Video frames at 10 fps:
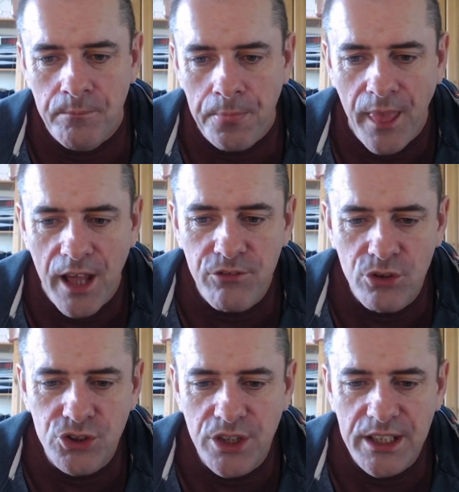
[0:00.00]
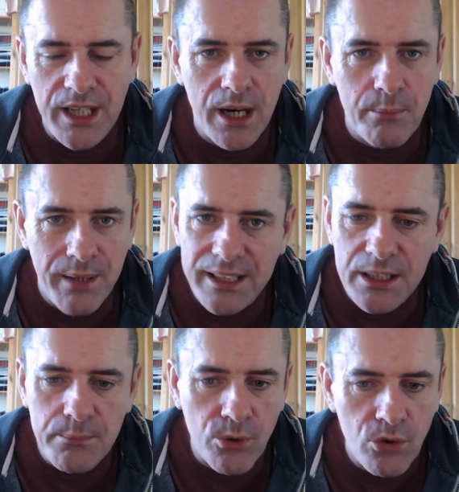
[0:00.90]
if you treat a car badly,
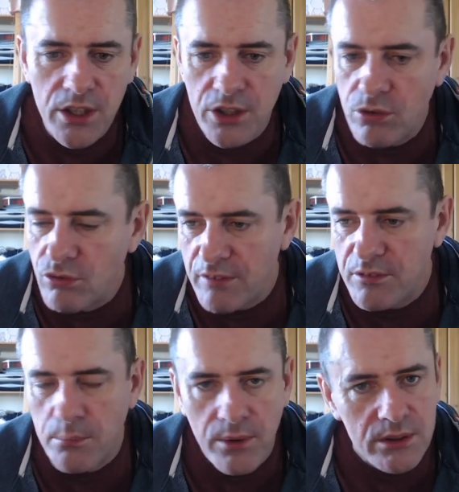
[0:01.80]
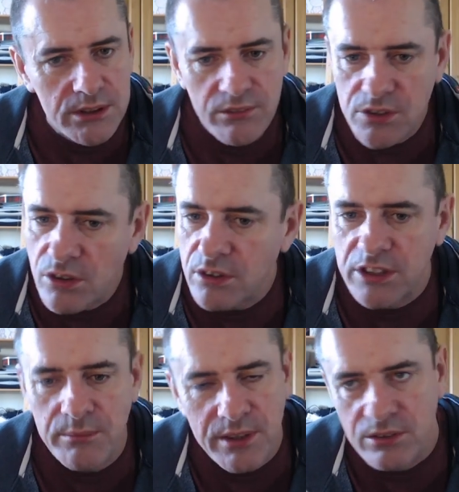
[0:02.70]
poorly, you rev the bones out the whole
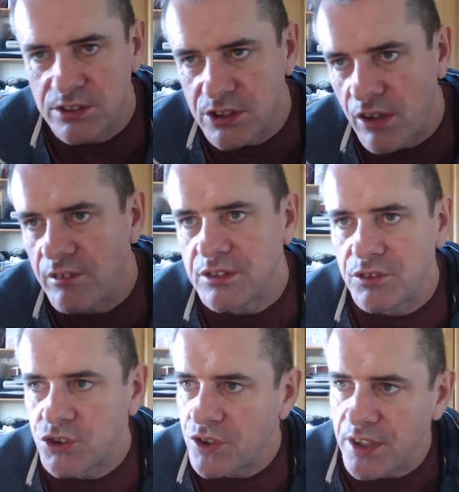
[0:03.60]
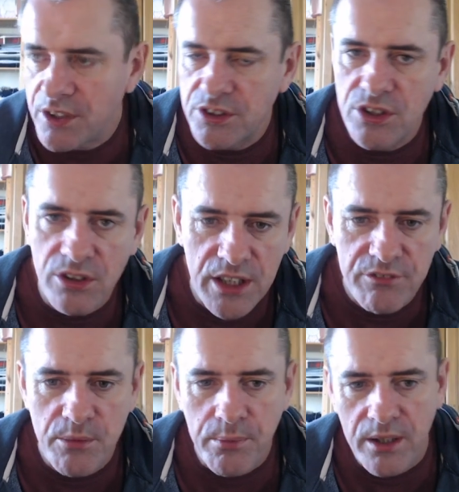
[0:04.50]
time, you don't service it for 3 years, you don't lift
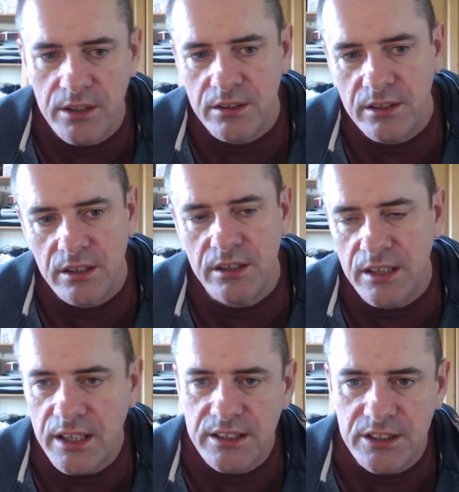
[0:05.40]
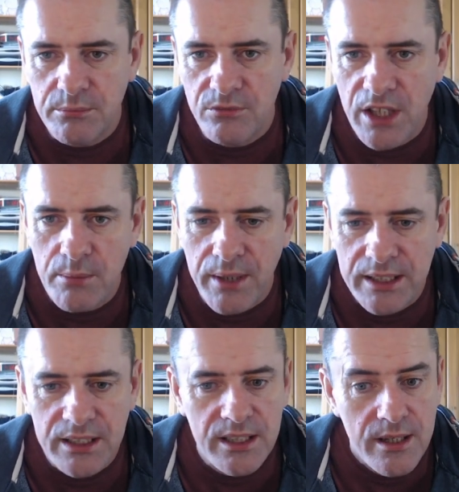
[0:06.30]
the bonnet until it needs something really
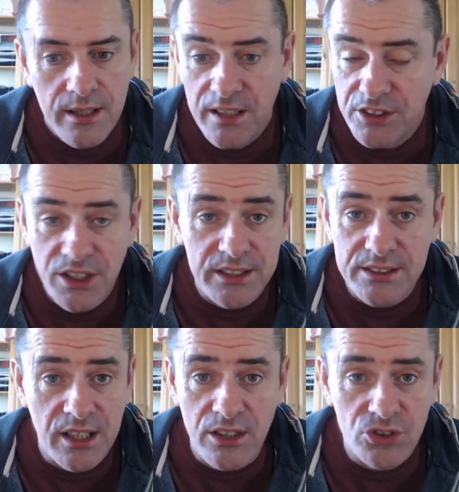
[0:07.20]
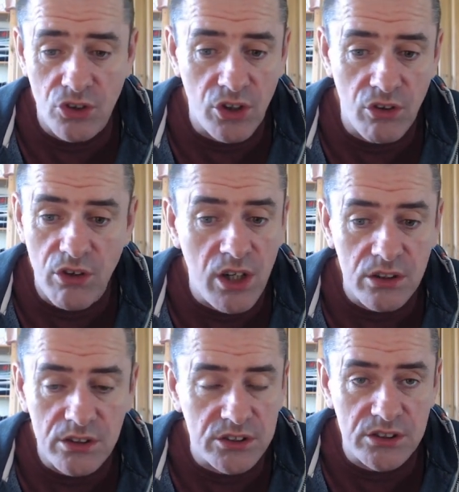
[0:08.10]
badly, chances are it's going to go wrong
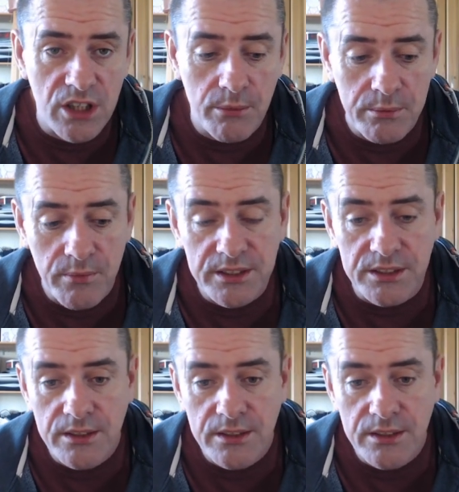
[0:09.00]
because it's just not being minded.